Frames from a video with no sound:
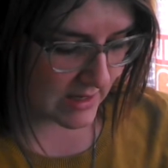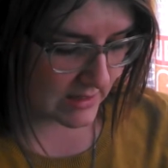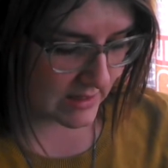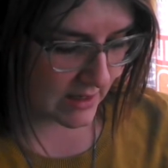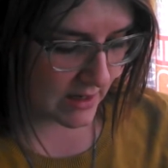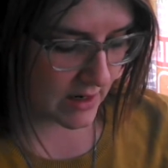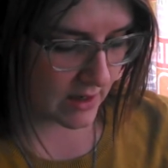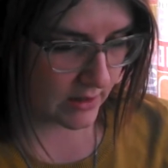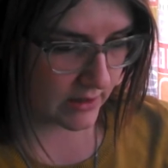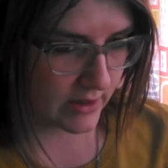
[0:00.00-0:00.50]
is
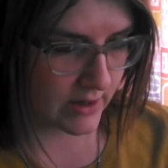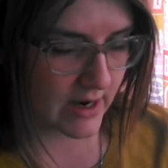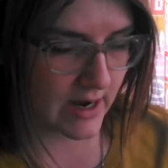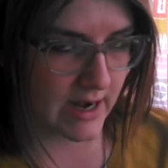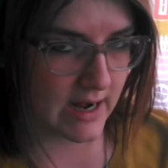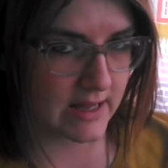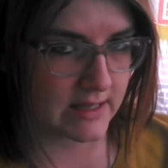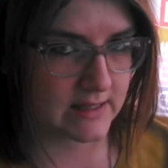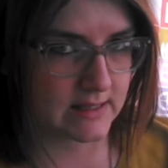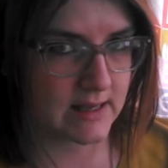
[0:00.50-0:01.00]
the color,
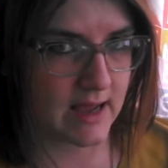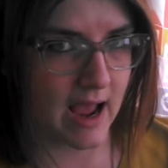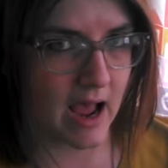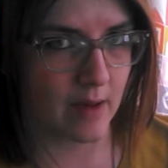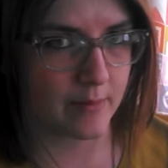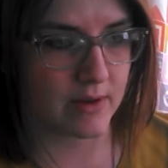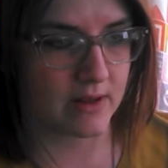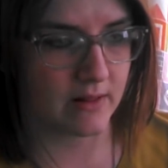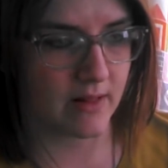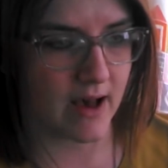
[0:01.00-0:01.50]
and it's
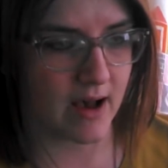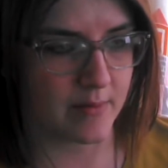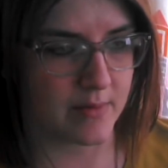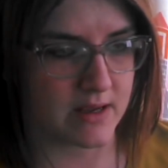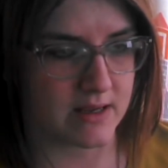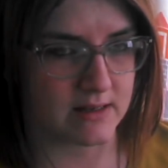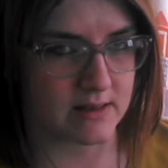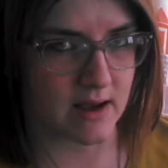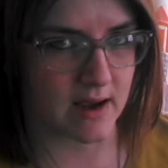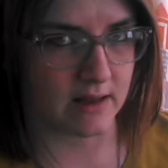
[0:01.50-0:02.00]
Hobby
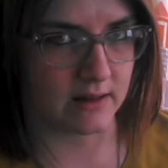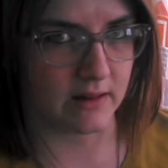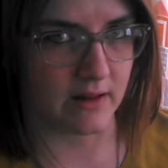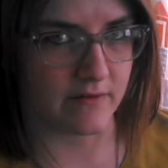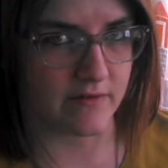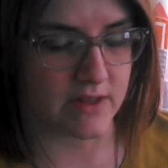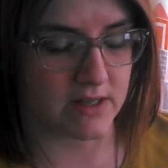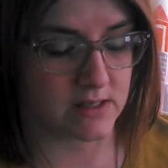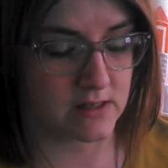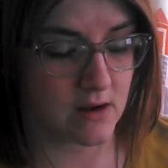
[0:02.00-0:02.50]
Lobby's I
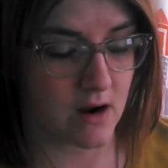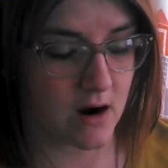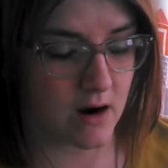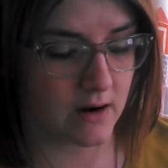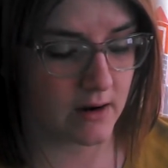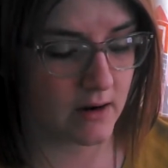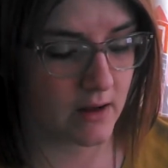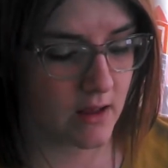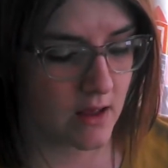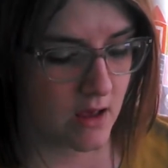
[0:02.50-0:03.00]
Love This
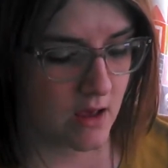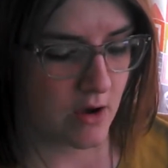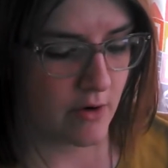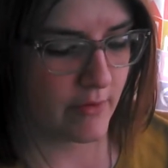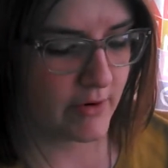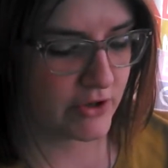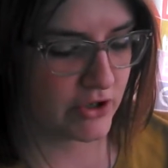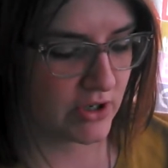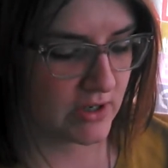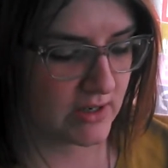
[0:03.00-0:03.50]
Yarn,
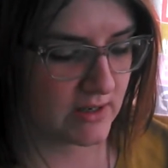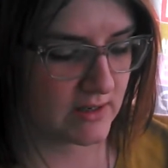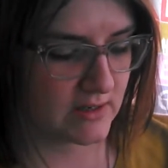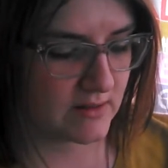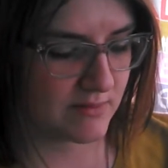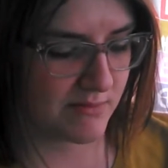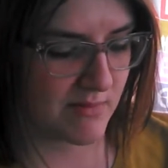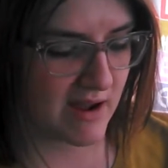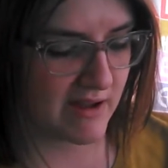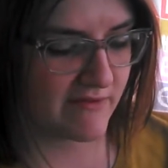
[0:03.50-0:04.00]
which
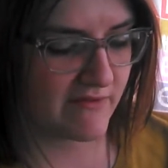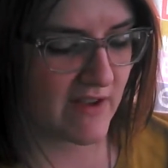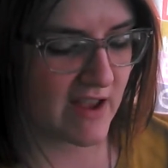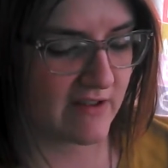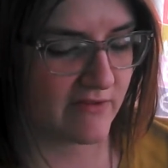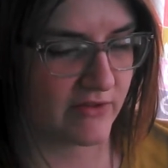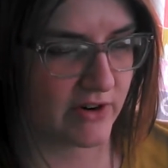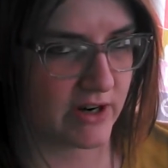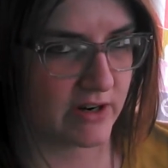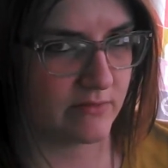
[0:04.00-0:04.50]
is my
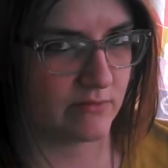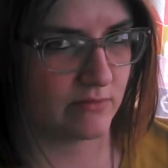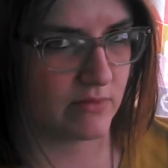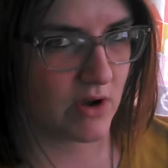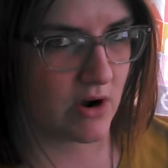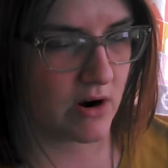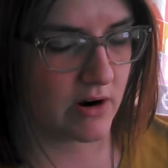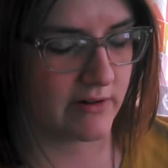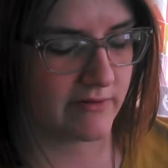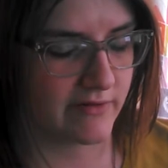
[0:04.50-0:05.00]
favorite
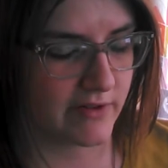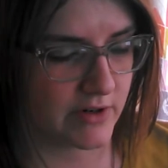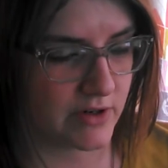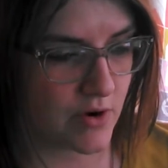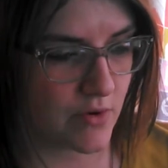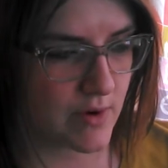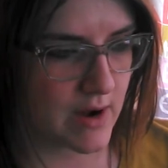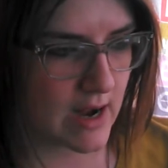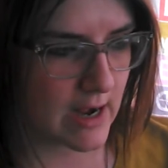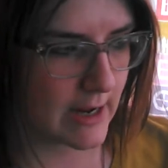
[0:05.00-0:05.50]
yarn for
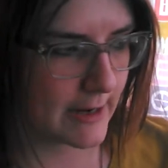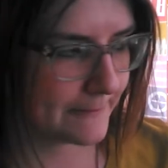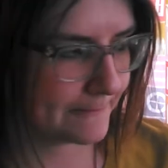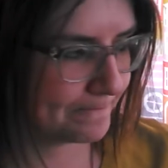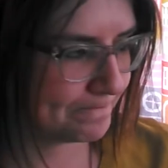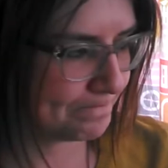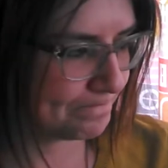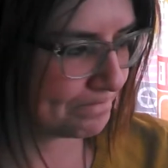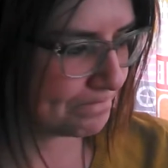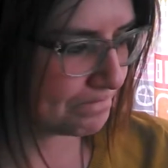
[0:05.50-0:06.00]
donating.
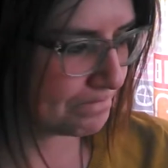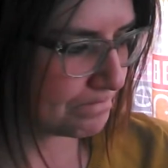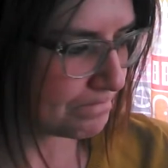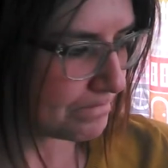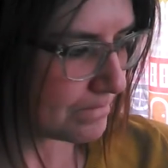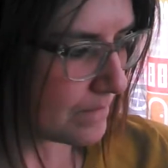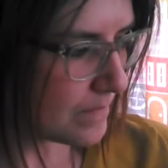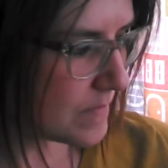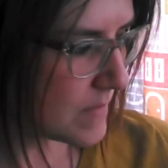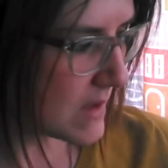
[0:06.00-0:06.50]

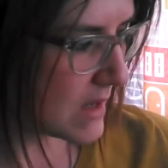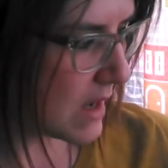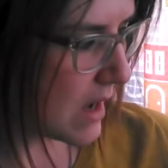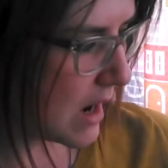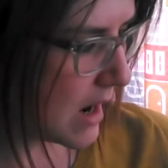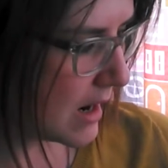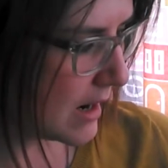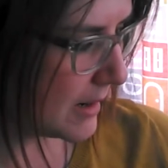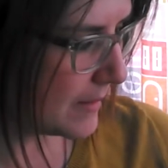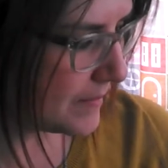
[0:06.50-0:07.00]

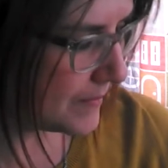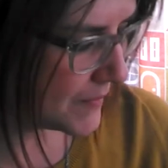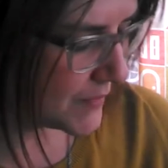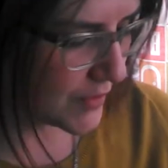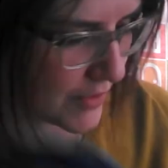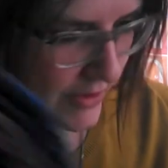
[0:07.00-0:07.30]
So